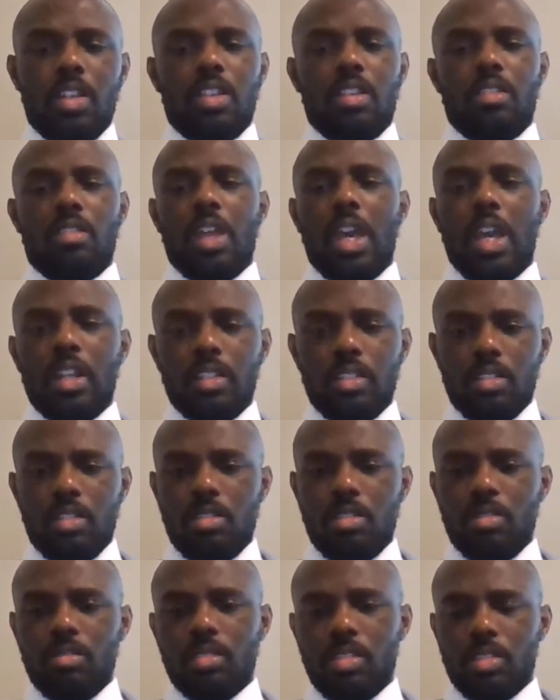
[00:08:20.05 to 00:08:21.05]
that is a
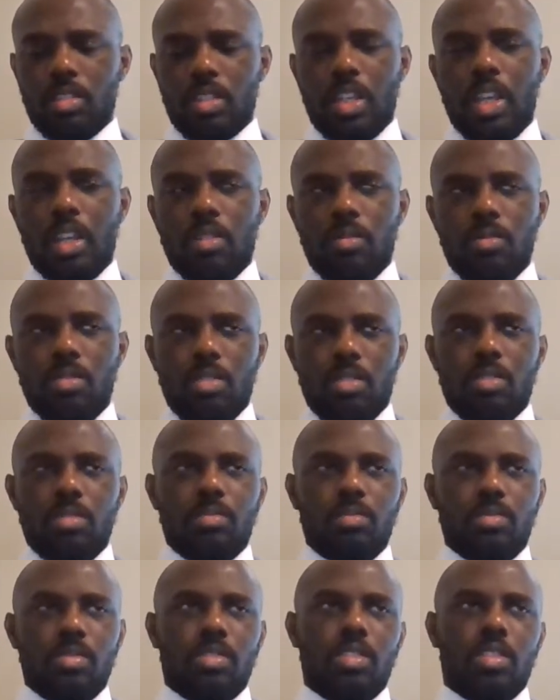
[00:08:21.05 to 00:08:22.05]
whole nother can of
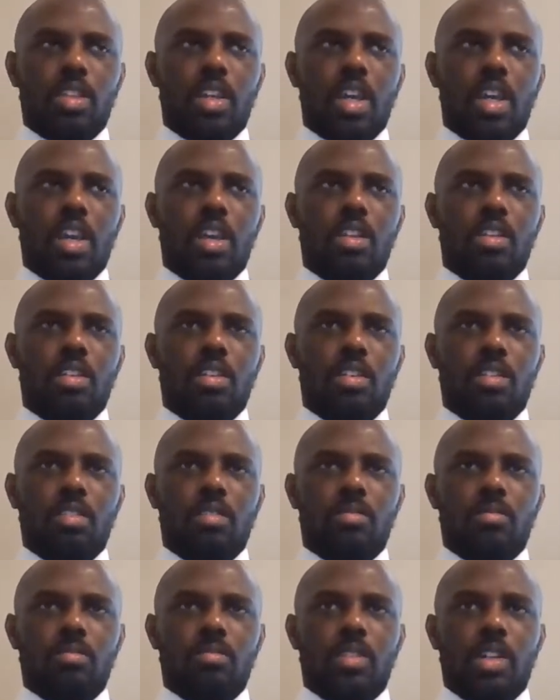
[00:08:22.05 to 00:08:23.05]
worms that
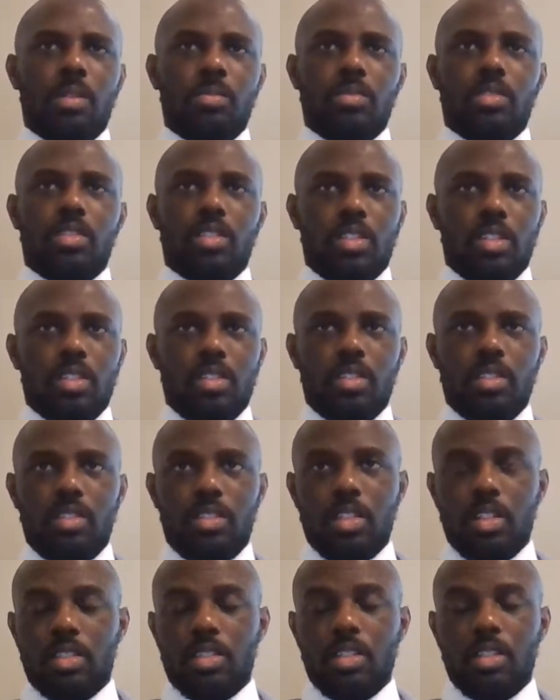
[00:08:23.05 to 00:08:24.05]
I'm just gonna
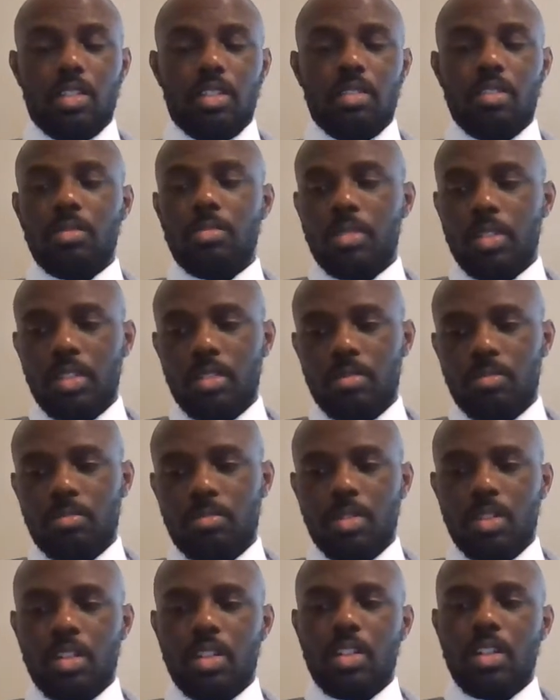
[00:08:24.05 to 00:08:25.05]
touch on a little bit.
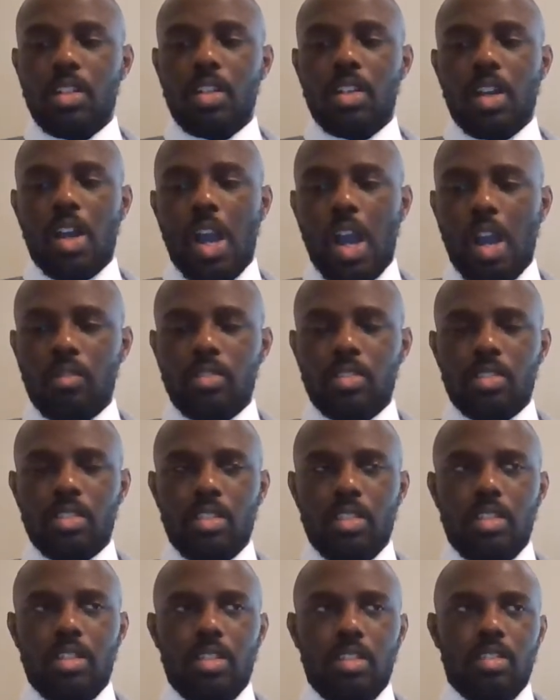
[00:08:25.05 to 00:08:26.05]
But
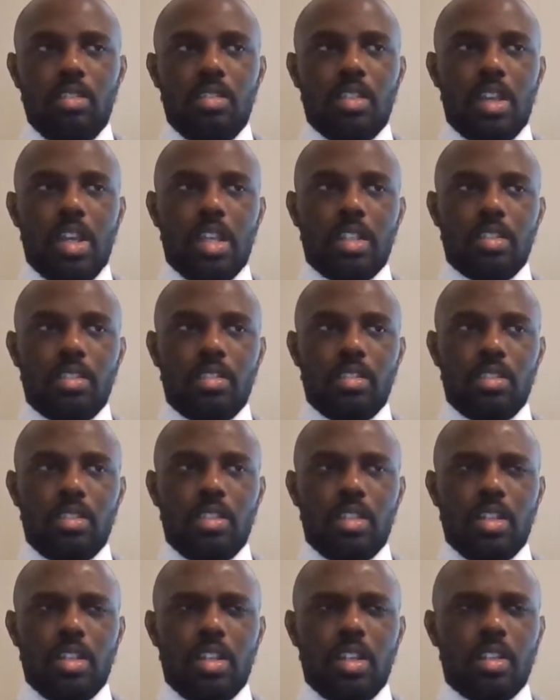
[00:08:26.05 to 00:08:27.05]
obviously,
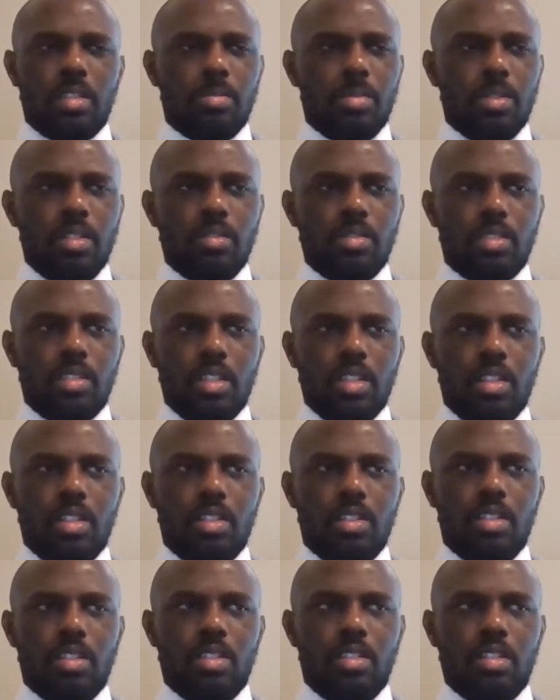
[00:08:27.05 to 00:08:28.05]
the I believe it's
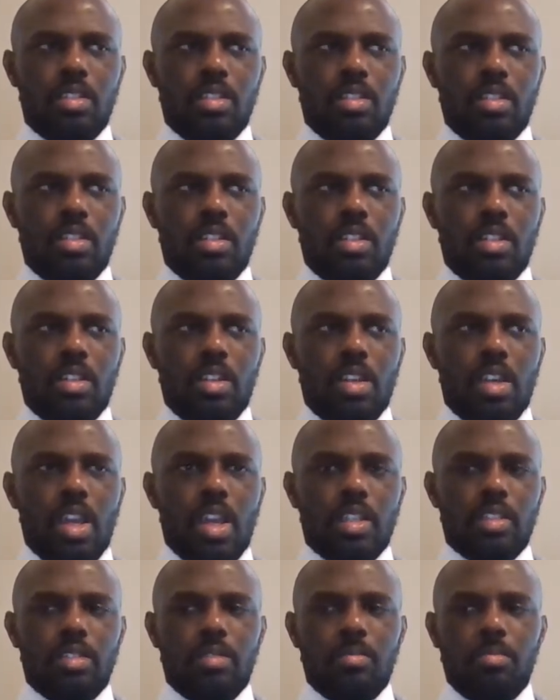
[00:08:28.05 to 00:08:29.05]
the
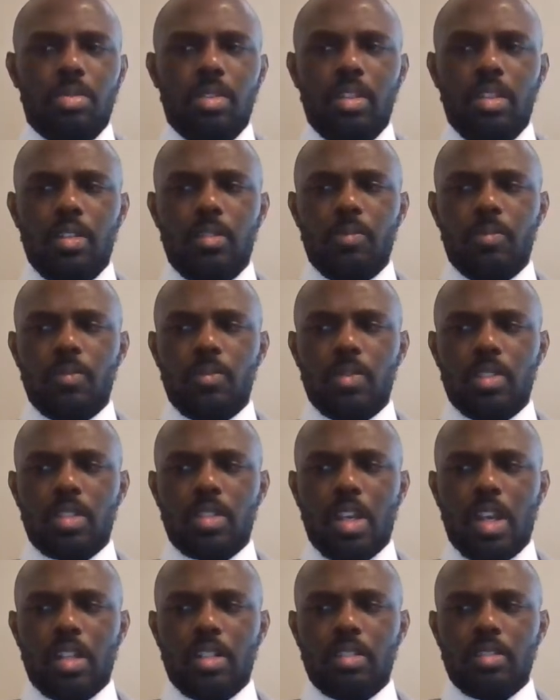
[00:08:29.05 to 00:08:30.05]
SNP,
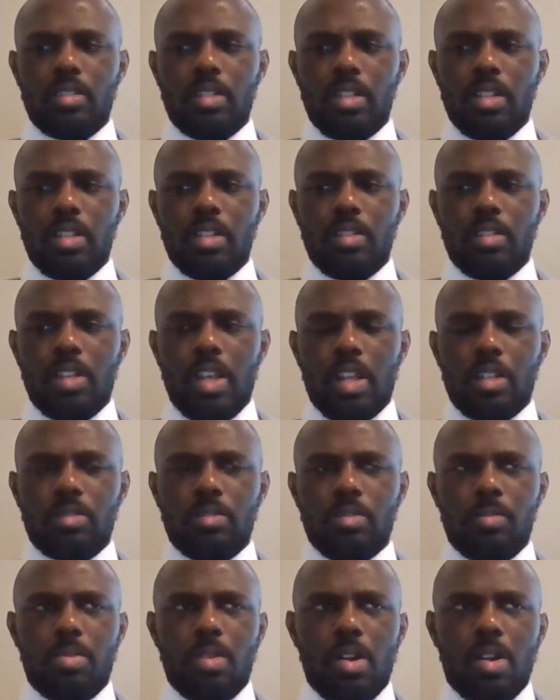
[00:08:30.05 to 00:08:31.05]
Scottish
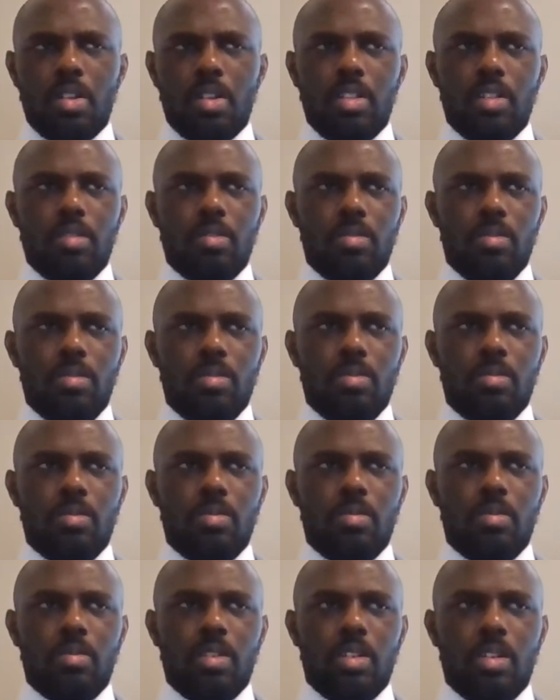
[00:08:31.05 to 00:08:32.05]
National Party, who
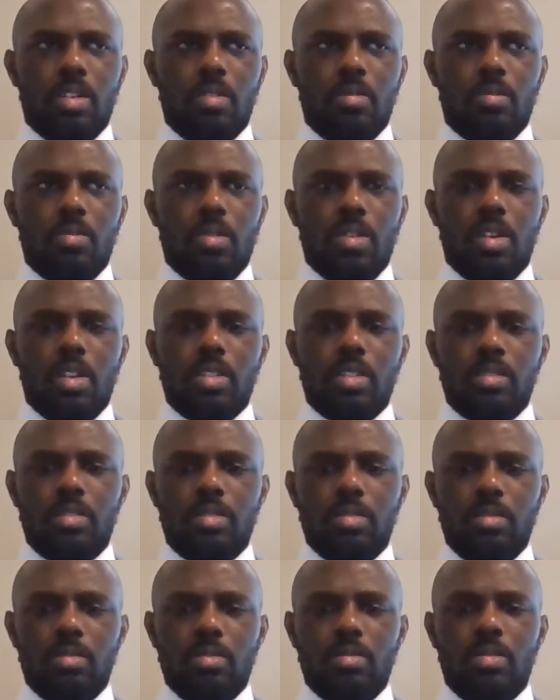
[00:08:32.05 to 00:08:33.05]
want
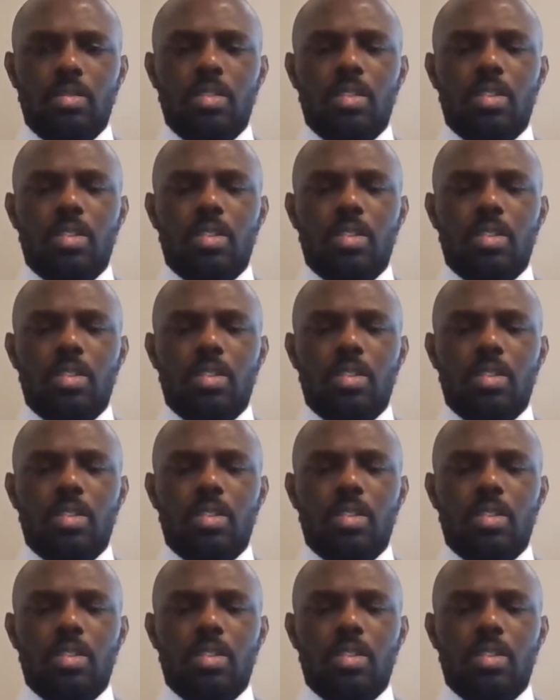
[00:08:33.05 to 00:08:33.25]
to